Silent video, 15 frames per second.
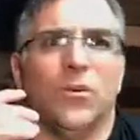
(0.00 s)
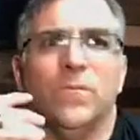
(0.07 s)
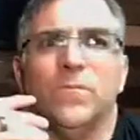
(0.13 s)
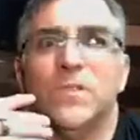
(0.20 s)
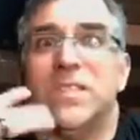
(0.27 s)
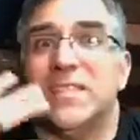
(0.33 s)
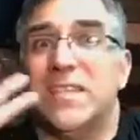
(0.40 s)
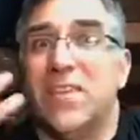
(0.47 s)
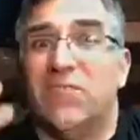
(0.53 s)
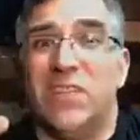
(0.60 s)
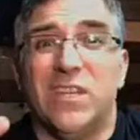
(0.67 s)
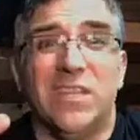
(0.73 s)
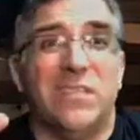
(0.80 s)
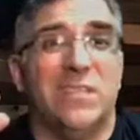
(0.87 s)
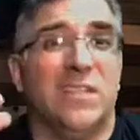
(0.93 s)

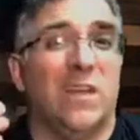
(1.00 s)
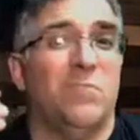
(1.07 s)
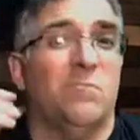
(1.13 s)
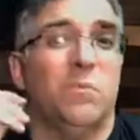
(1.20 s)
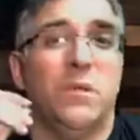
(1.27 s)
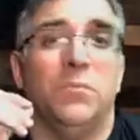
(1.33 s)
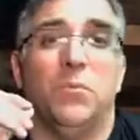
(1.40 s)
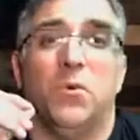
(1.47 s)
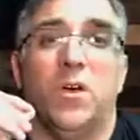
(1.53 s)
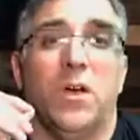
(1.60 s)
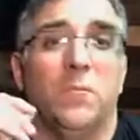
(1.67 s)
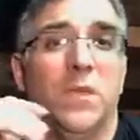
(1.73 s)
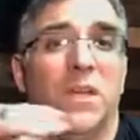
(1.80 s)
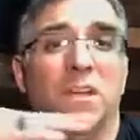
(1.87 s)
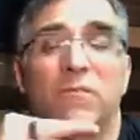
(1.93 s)
70 something people
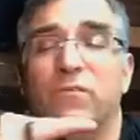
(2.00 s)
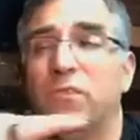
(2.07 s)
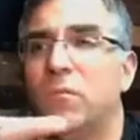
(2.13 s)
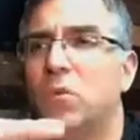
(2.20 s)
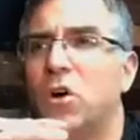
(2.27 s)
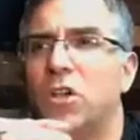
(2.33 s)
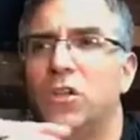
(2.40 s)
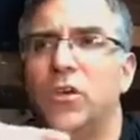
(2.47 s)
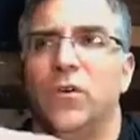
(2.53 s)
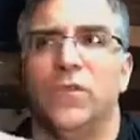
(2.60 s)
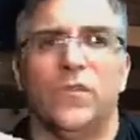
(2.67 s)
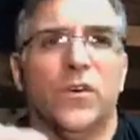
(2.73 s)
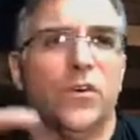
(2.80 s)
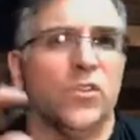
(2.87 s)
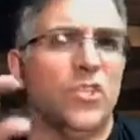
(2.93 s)
coming in from all
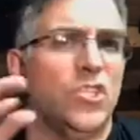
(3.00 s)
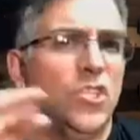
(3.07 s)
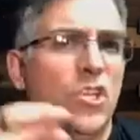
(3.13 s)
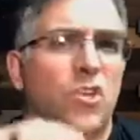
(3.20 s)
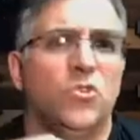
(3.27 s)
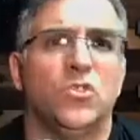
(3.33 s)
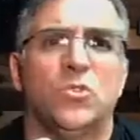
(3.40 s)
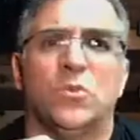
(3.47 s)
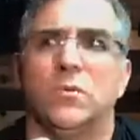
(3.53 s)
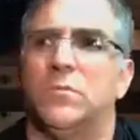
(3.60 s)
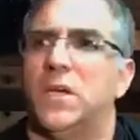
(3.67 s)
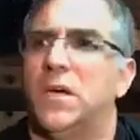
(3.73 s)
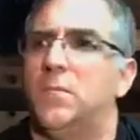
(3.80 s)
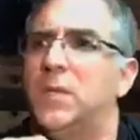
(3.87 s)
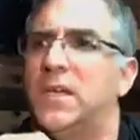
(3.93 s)
over, snowstorm
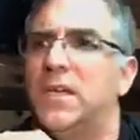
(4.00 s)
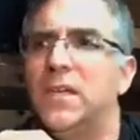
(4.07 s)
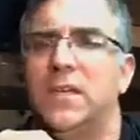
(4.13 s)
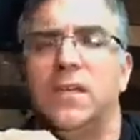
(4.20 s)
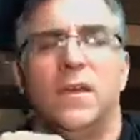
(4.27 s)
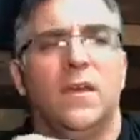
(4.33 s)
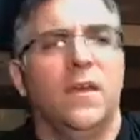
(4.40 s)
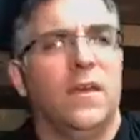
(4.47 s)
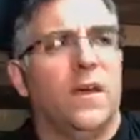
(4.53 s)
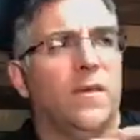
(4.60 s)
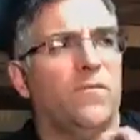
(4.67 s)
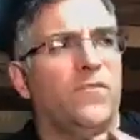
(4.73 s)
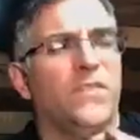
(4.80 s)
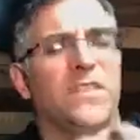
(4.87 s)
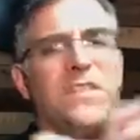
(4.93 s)
coming in, I'm
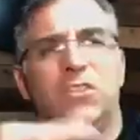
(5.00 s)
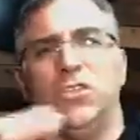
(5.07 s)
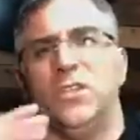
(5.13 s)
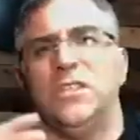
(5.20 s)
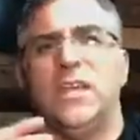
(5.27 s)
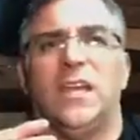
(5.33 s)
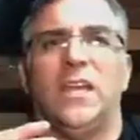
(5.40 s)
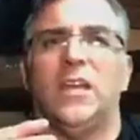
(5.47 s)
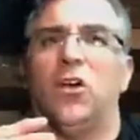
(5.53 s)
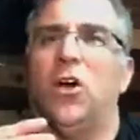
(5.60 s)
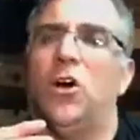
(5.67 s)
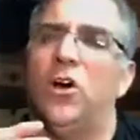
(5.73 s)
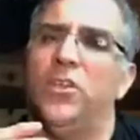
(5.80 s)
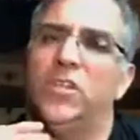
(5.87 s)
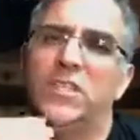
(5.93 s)
facilitating
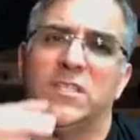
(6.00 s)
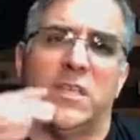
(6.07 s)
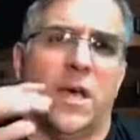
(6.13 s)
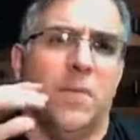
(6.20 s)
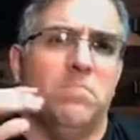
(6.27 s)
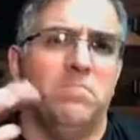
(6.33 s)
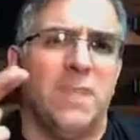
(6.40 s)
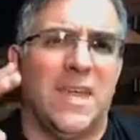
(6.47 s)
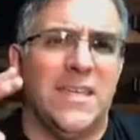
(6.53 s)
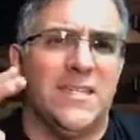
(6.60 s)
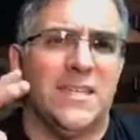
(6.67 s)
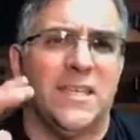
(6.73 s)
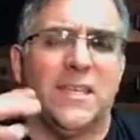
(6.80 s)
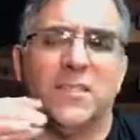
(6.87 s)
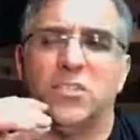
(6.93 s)
all this
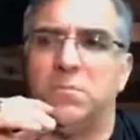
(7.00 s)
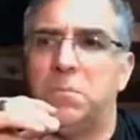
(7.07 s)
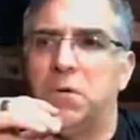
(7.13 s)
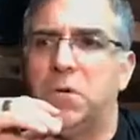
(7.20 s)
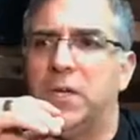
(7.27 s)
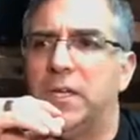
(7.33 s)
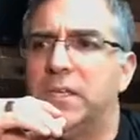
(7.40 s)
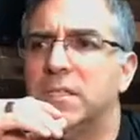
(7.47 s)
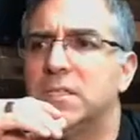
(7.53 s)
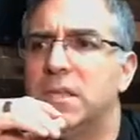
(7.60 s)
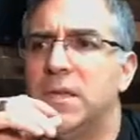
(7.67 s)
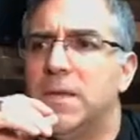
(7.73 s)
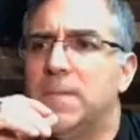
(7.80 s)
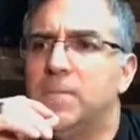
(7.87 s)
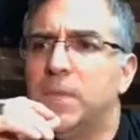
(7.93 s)
amazing experience,
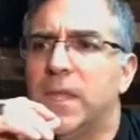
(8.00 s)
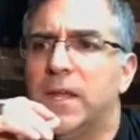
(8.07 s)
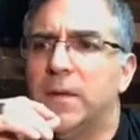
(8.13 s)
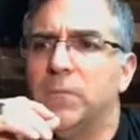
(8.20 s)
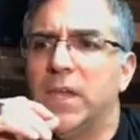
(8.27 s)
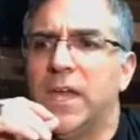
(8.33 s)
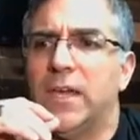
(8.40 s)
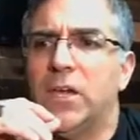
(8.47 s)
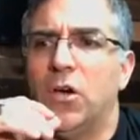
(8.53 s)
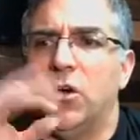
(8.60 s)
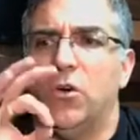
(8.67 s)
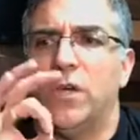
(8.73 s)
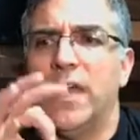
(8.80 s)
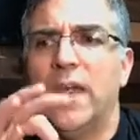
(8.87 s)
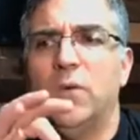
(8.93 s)
and I'm like,
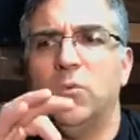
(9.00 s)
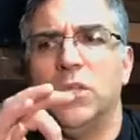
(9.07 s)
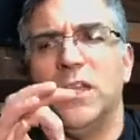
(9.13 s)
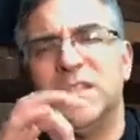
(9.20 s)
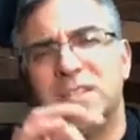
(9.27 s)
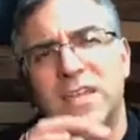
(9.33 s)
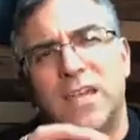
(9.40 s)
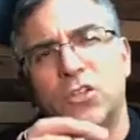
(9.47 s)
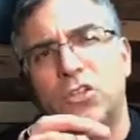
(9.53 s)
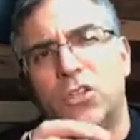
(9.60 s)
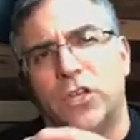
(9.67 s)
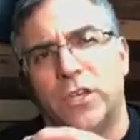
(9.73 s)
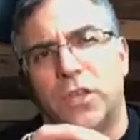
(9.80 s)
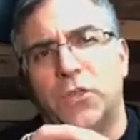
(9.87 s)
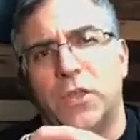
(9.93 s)
okay, well, let's take a
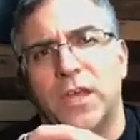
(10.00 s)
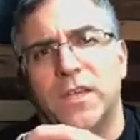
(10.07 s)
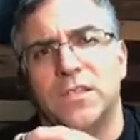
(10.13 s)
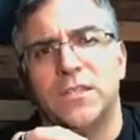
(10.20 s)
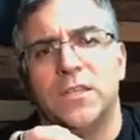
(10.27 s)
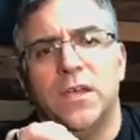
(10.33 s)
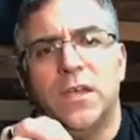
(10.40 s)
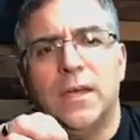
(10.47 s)
look at this.